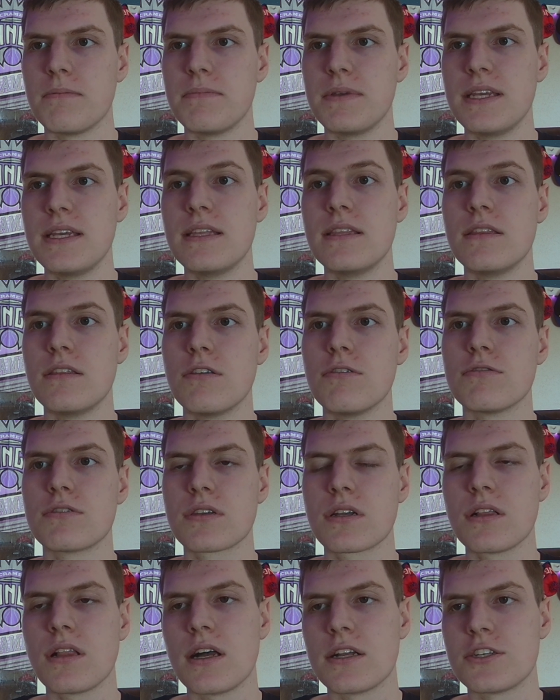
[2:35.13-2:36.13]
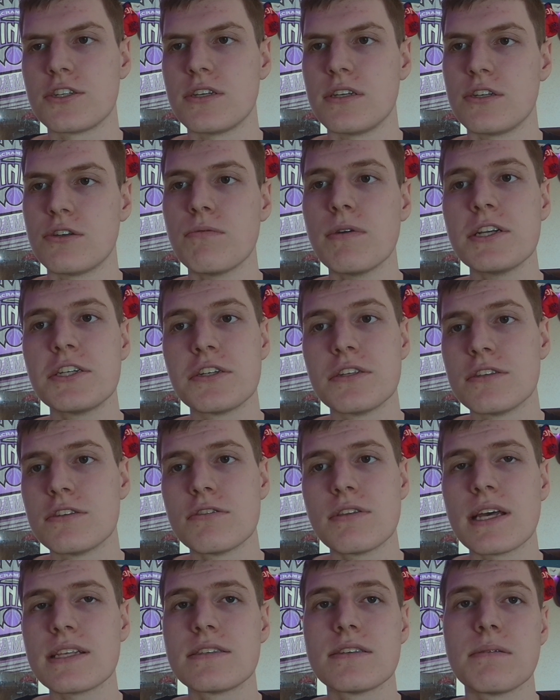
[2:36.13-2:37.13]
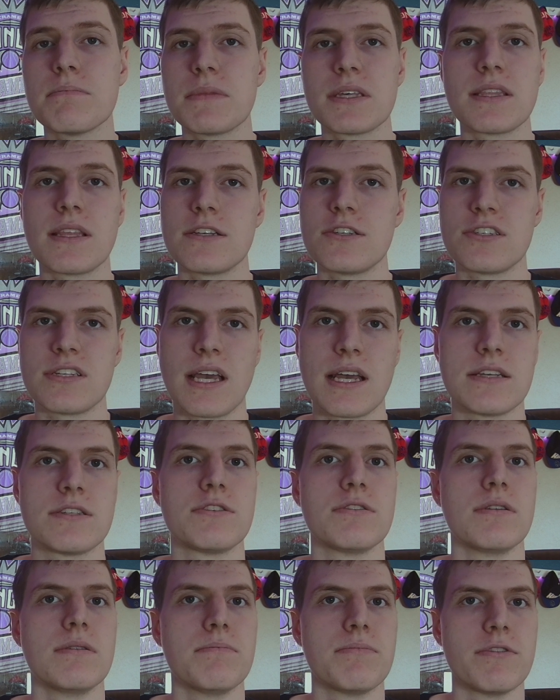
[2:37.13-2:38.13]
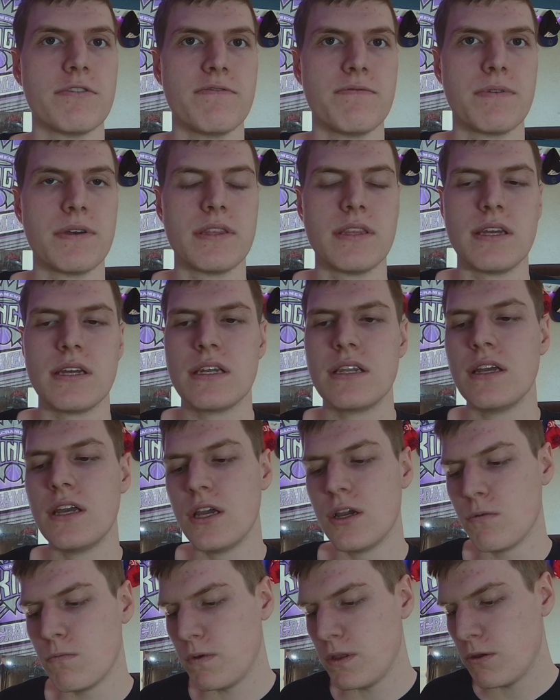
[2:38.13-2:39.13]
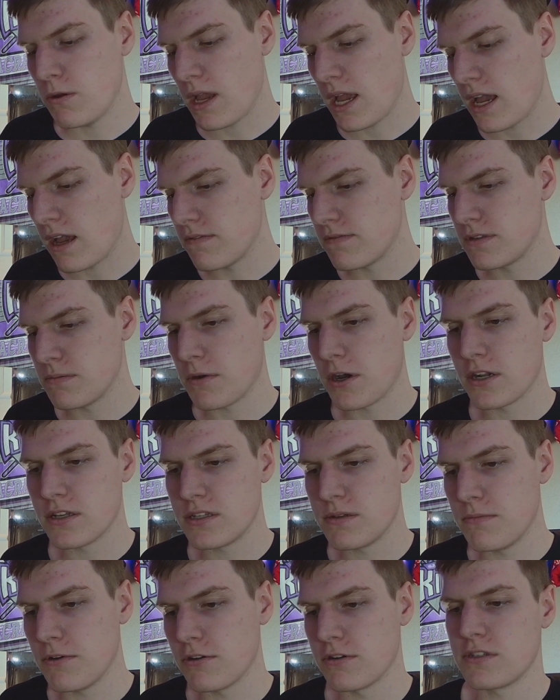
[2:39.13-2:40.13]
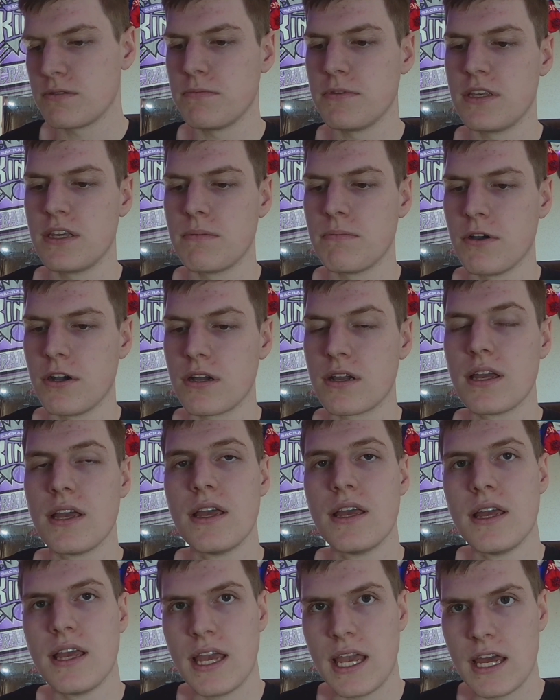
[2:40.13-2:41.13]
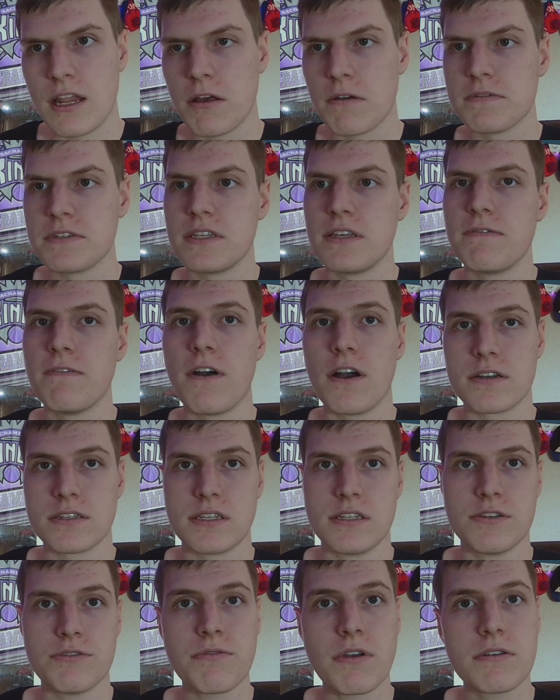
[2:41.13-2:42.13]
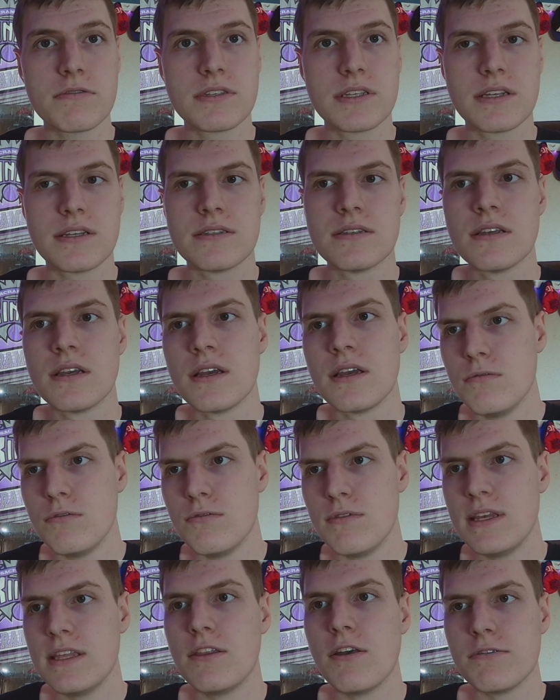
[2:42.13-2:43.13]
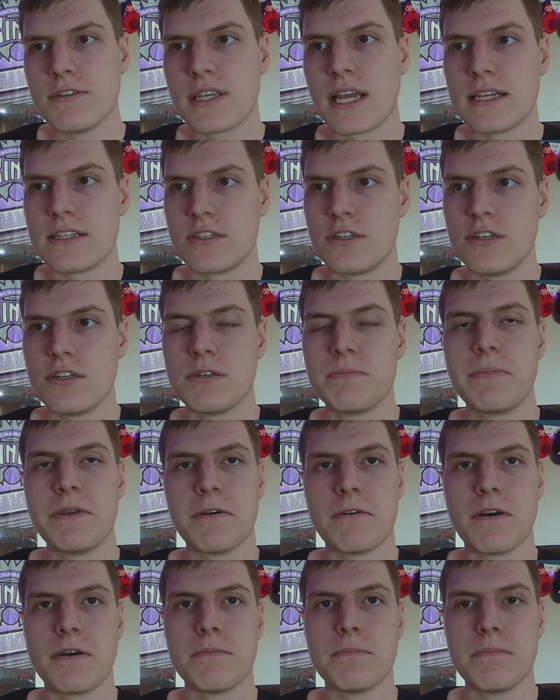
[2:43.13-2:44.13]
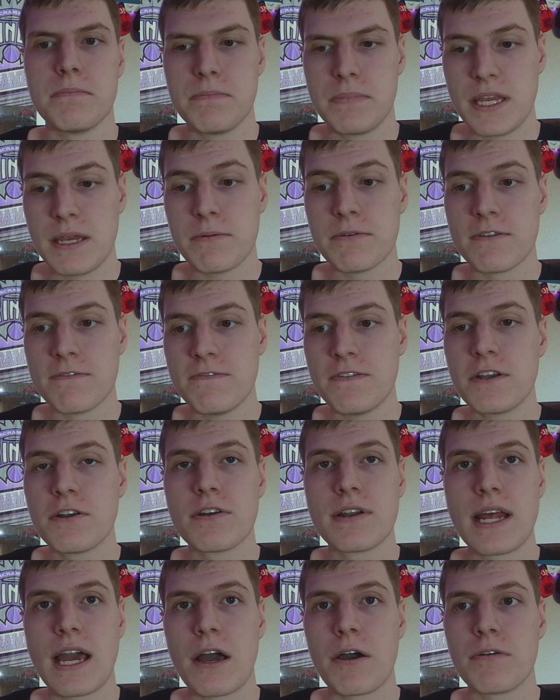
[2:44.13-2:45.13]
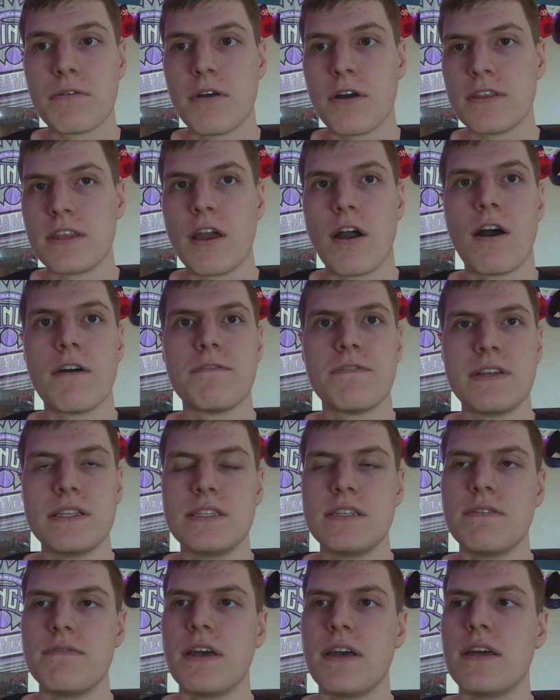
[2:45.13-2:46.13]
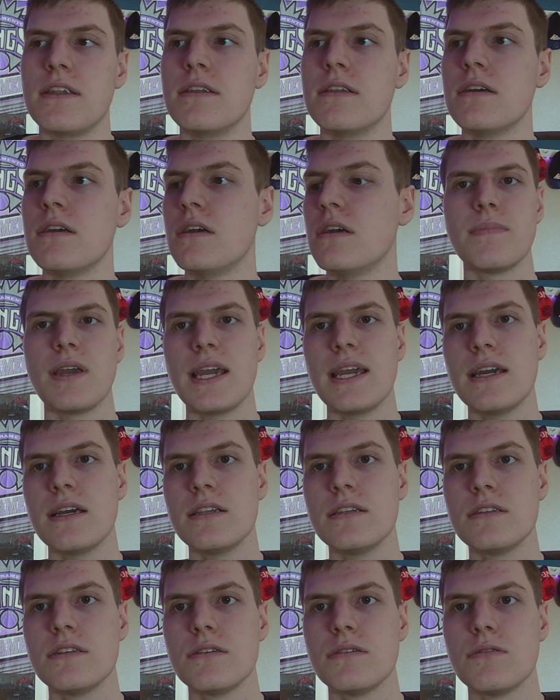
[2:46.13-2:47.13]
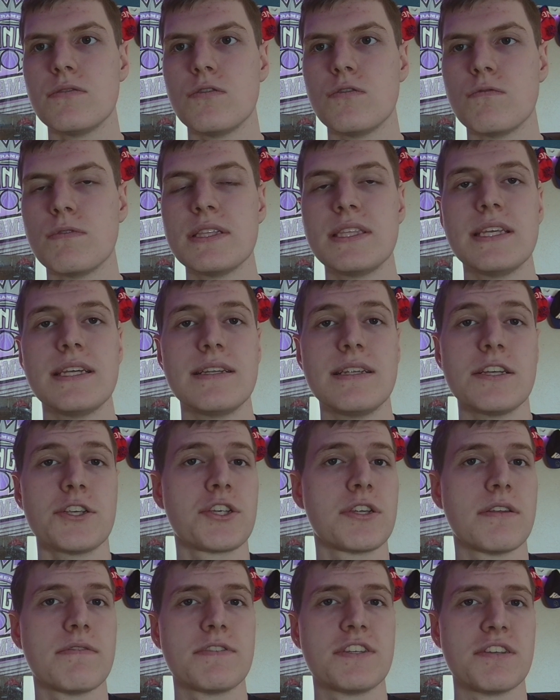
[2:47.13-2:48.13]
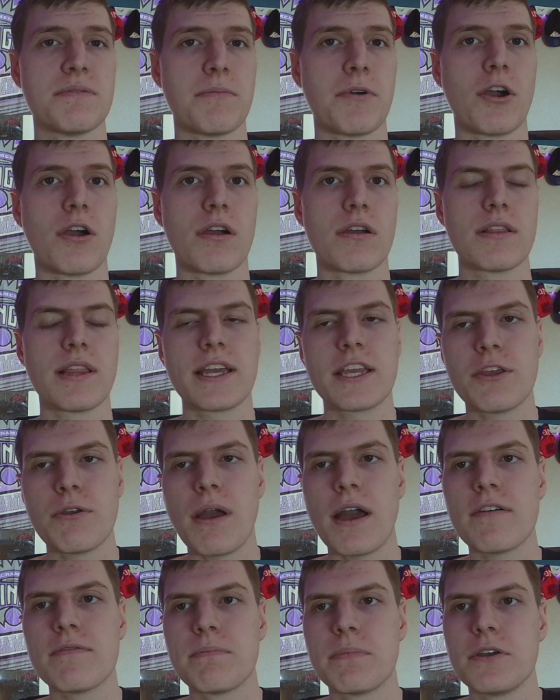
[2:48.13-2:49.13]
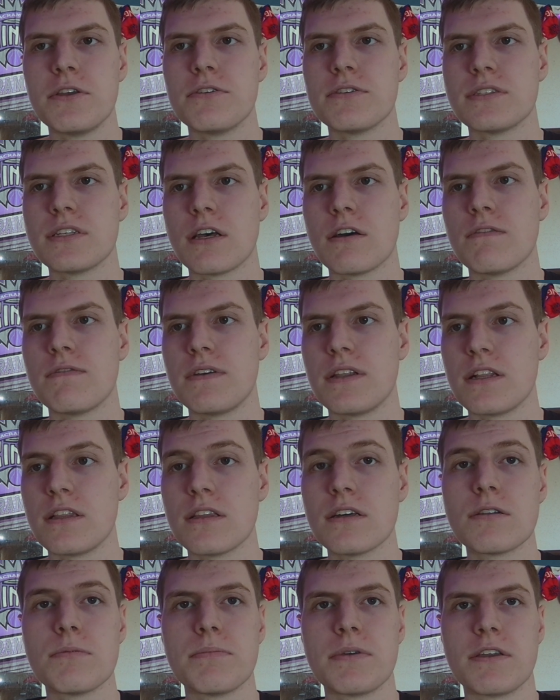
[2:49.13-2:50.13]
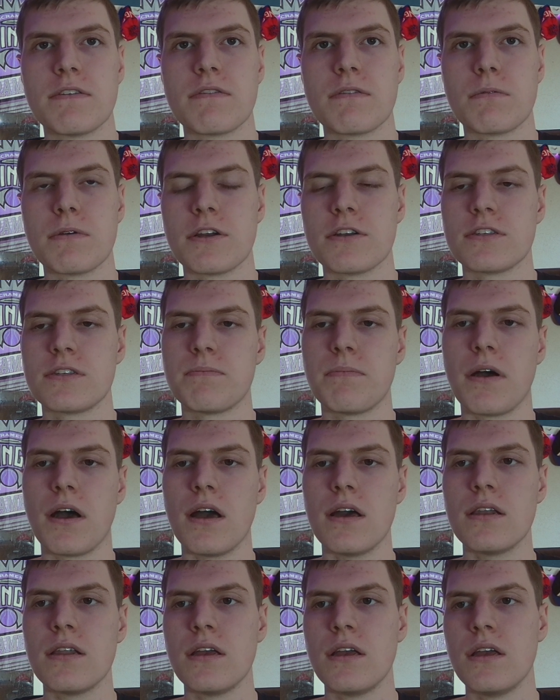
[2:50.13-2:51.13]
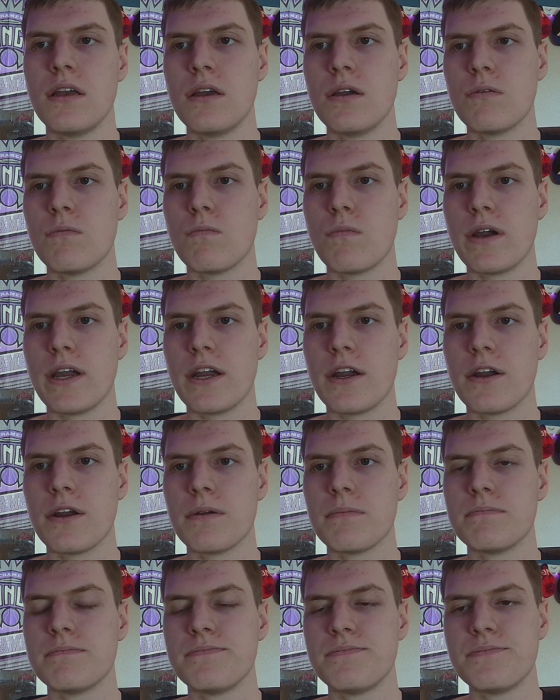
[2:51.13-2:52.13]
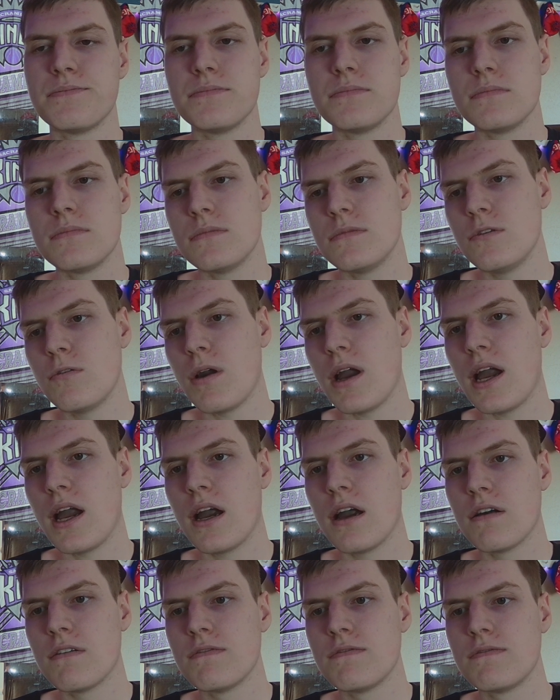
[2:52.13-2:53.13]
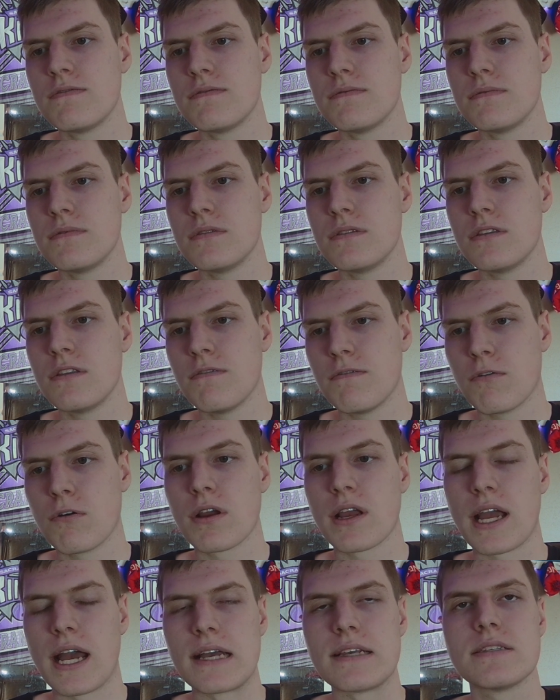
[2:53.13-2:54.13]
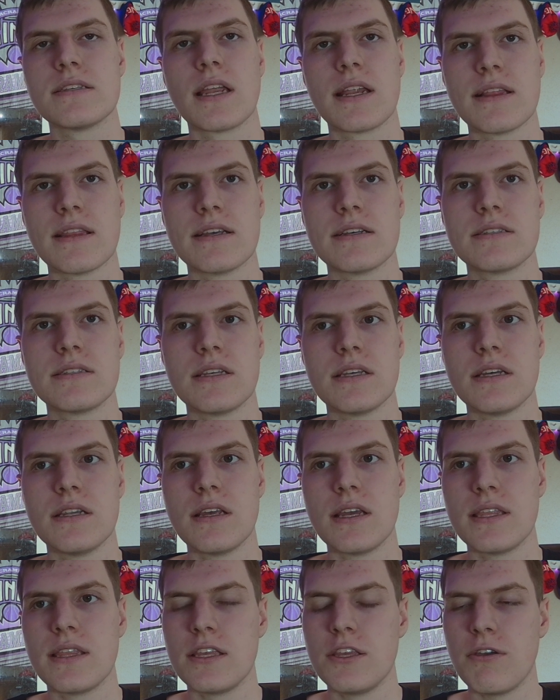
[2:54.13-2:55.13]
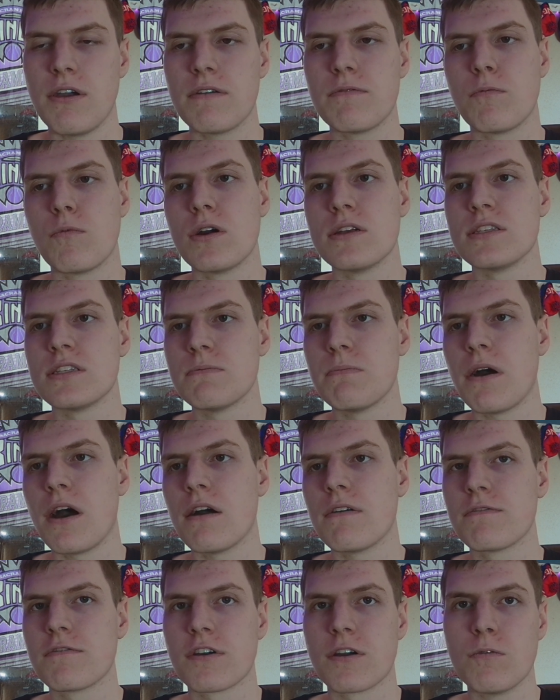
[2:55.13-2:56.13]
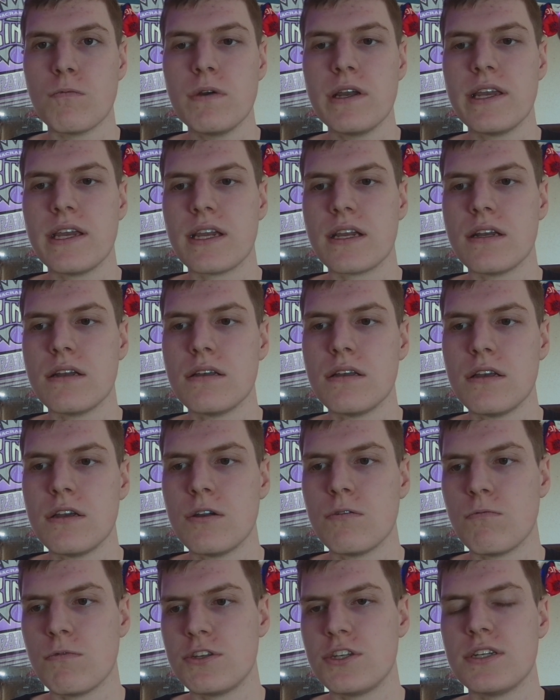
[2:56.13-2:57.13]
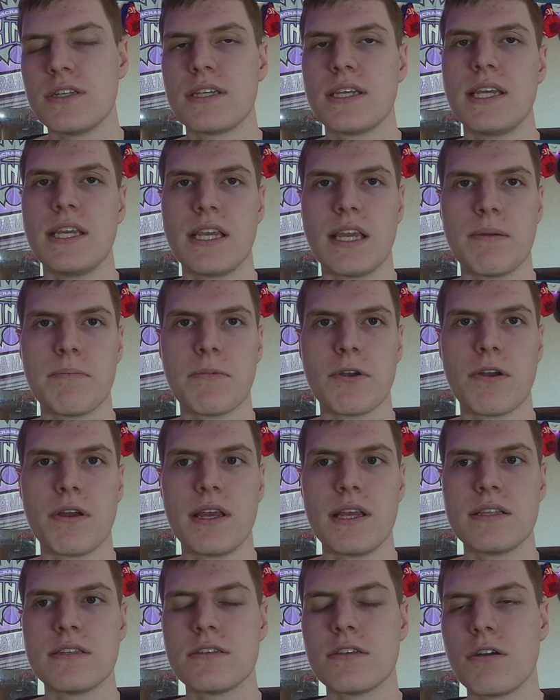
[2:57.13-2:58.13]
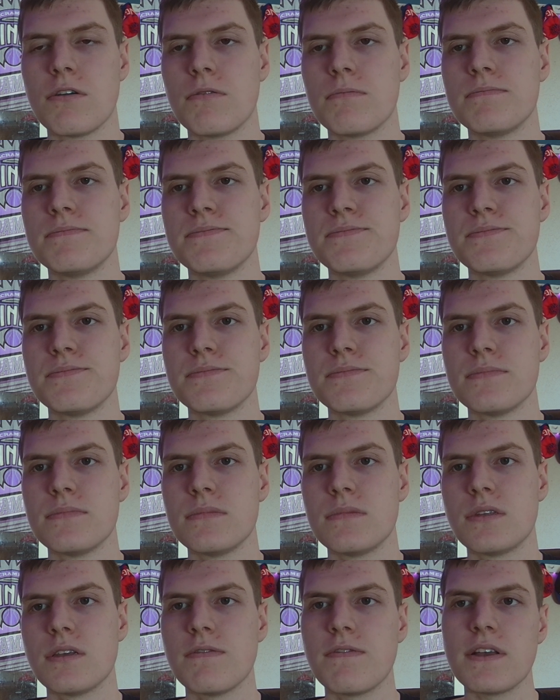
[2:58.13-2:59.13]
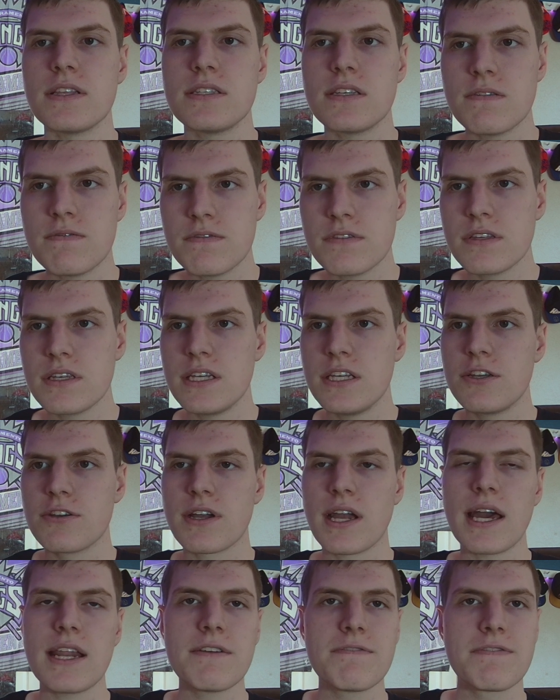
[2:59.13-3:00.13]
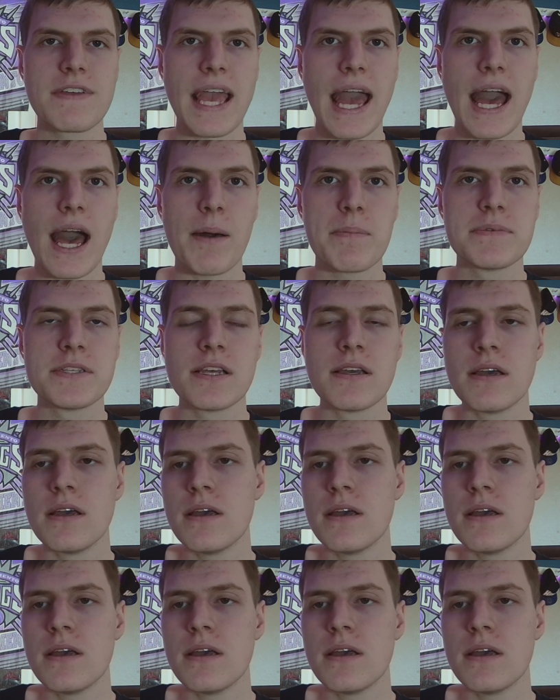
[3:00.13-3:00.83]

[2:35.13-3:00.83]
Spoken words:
in those clutch situations. So that's something that just has to improve within. When you have Domantas Sabonis, Malik Monk, and obviously Fox and DeRozan, you need those guys to just be able to figure it out on the offensive end. And with the addition of DeMar, like, you have put yourself in a little bit of a weird spot where you have the 4 guys that I listed, and then you have one spot for a wing, which is Keegan Murray. And so defensively, you're kind of capped,